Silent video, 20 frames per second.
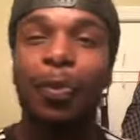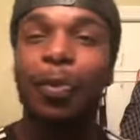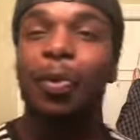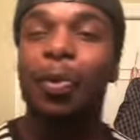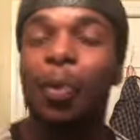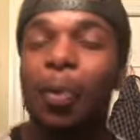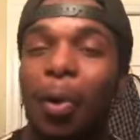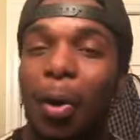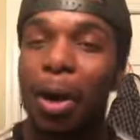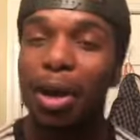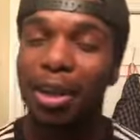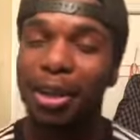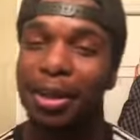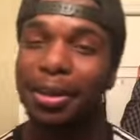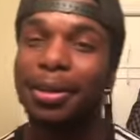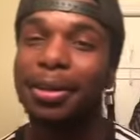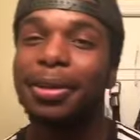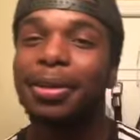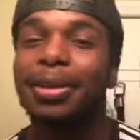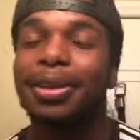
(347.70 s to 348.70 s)
Walking.
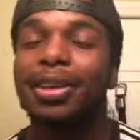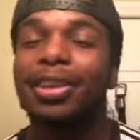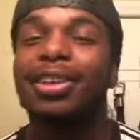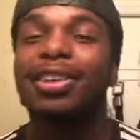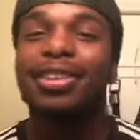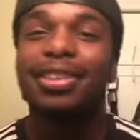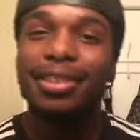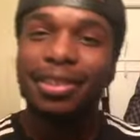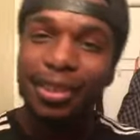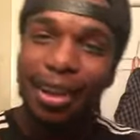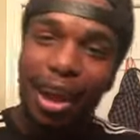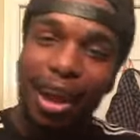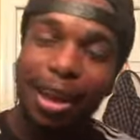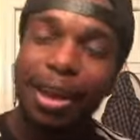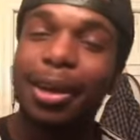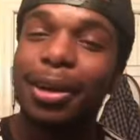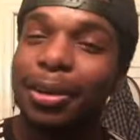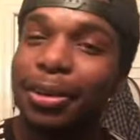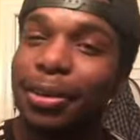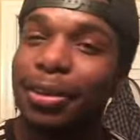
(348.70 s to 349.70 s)
Sat
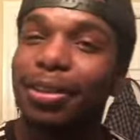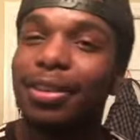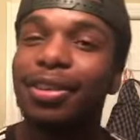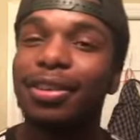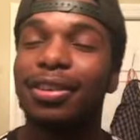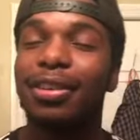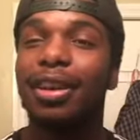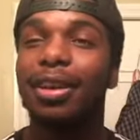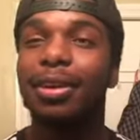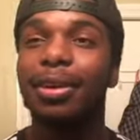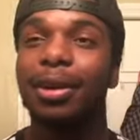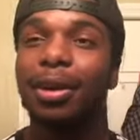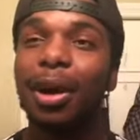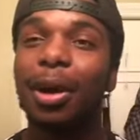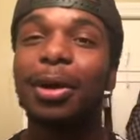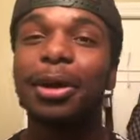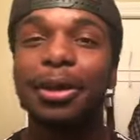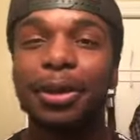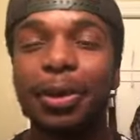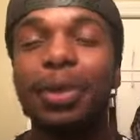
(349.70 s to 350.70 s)
down. She said, how
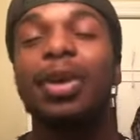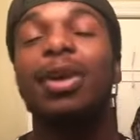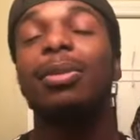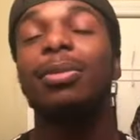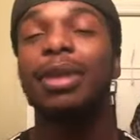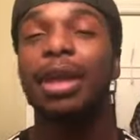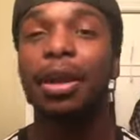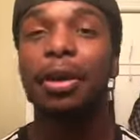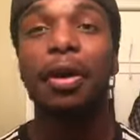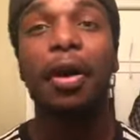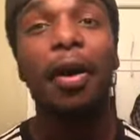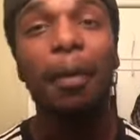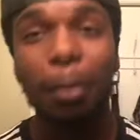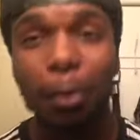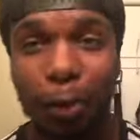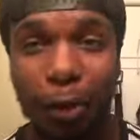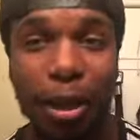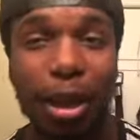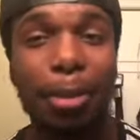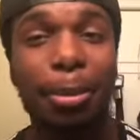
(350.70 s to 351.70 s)
are you? And I'm like, I'm
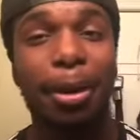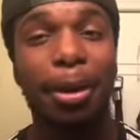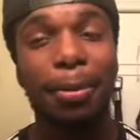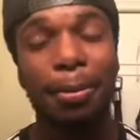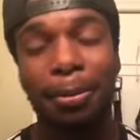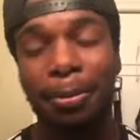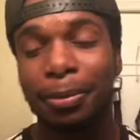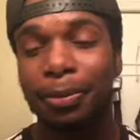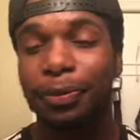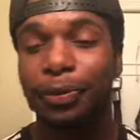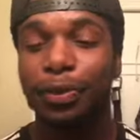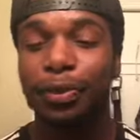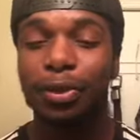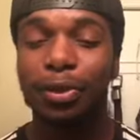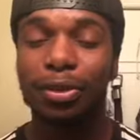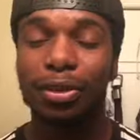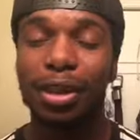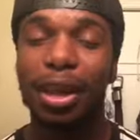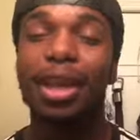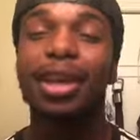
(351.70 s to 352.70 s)
okay, ma'am. She was
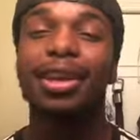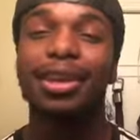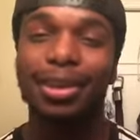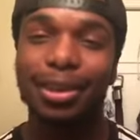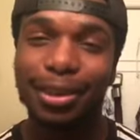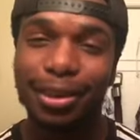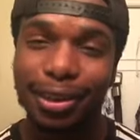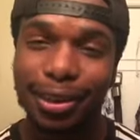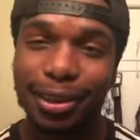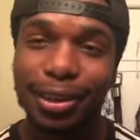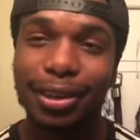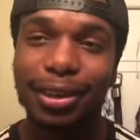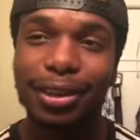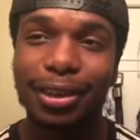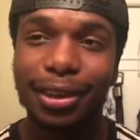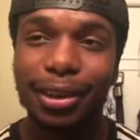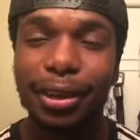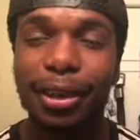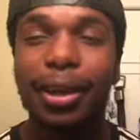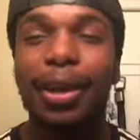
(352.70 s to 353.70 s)
like, good, good, good.
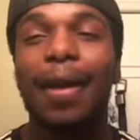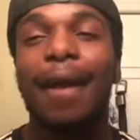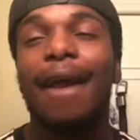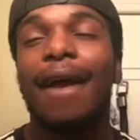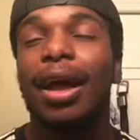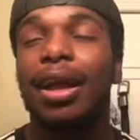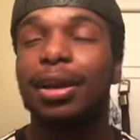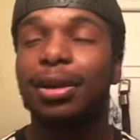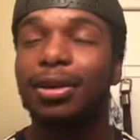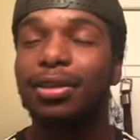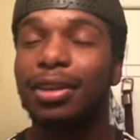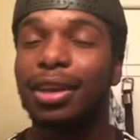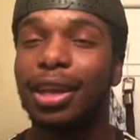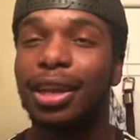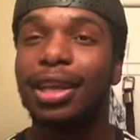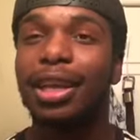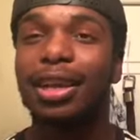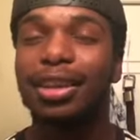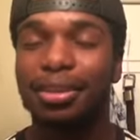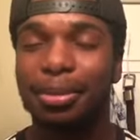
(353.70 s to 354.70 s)
And I was like,
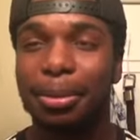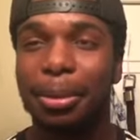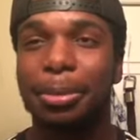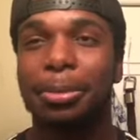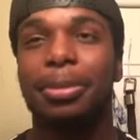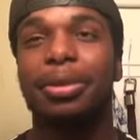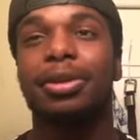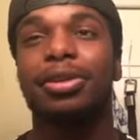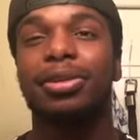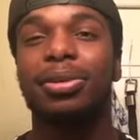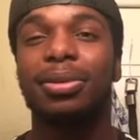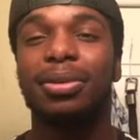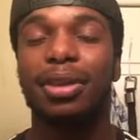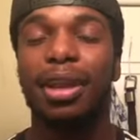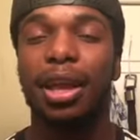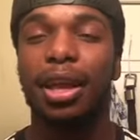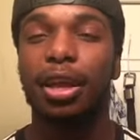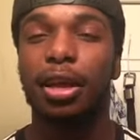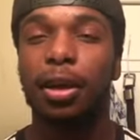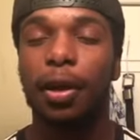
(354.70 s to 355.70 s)
yes, ma'am. And she was like,
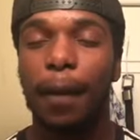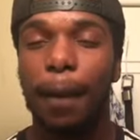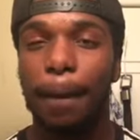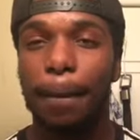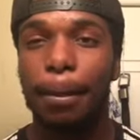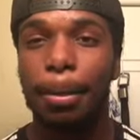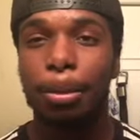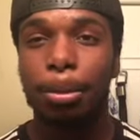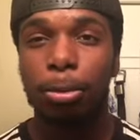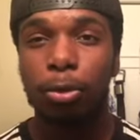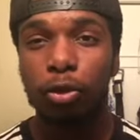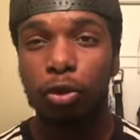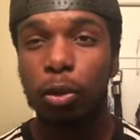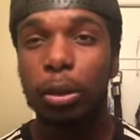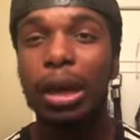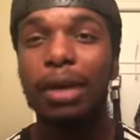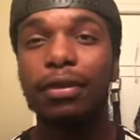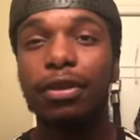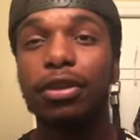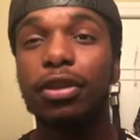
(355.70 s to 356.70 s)
so we
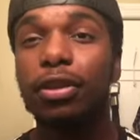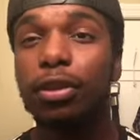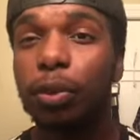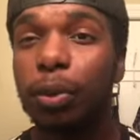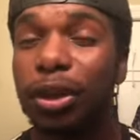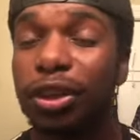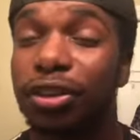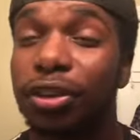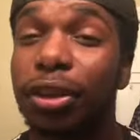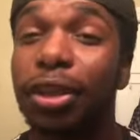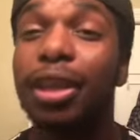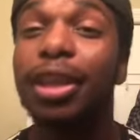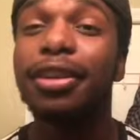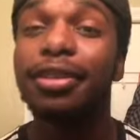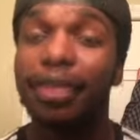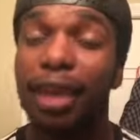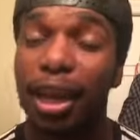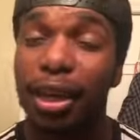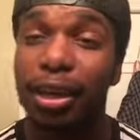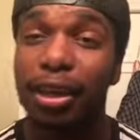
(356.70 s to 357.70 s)
have a situation
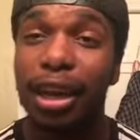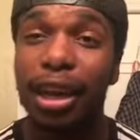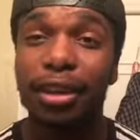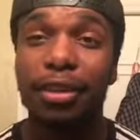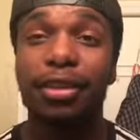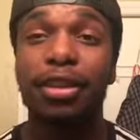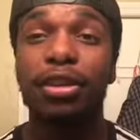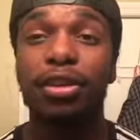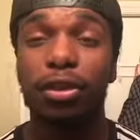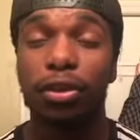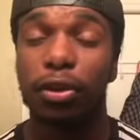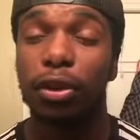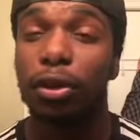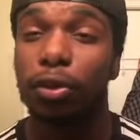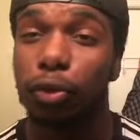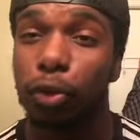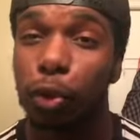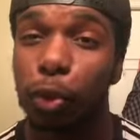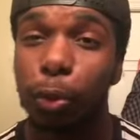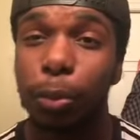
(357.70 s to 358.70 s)
inside the next teacher's
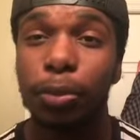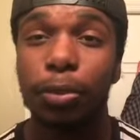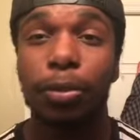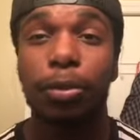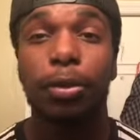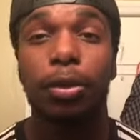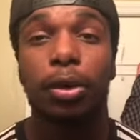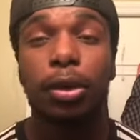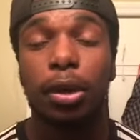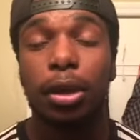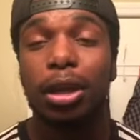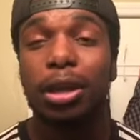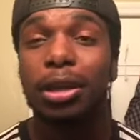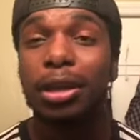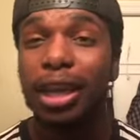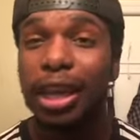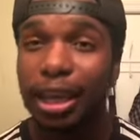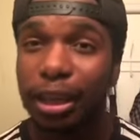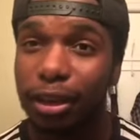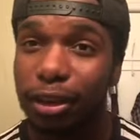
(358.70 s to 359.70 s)
room. The
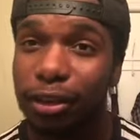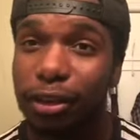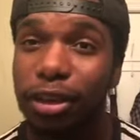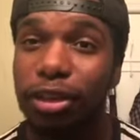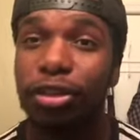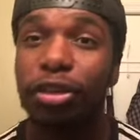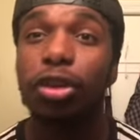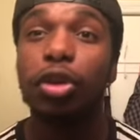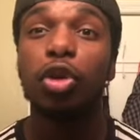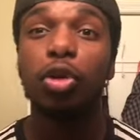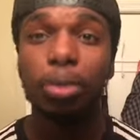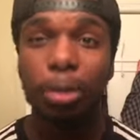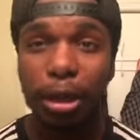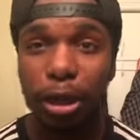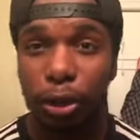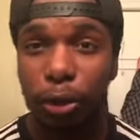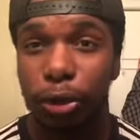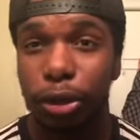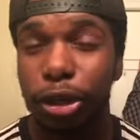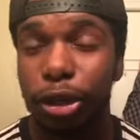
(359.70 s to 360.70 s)
English teacher, you may
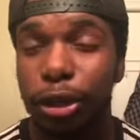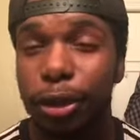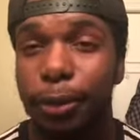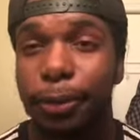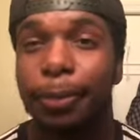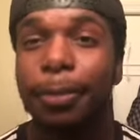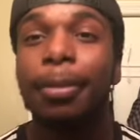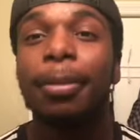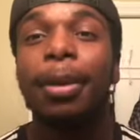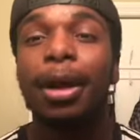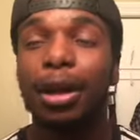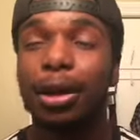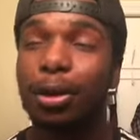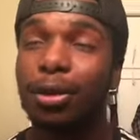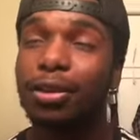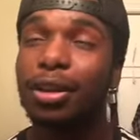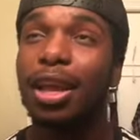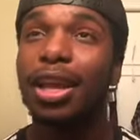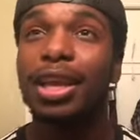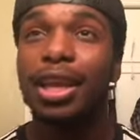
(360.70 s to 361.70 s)
know her. And I was
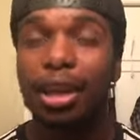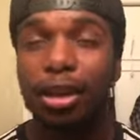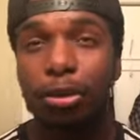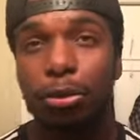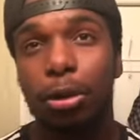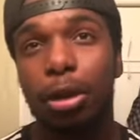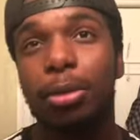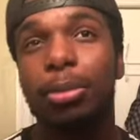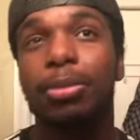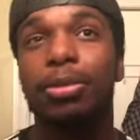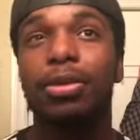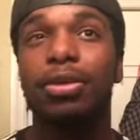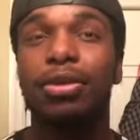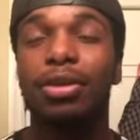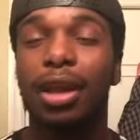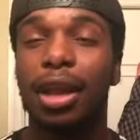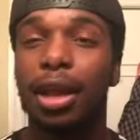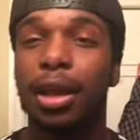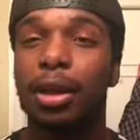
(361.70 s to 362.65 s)
like, yes, ma'am. He's like,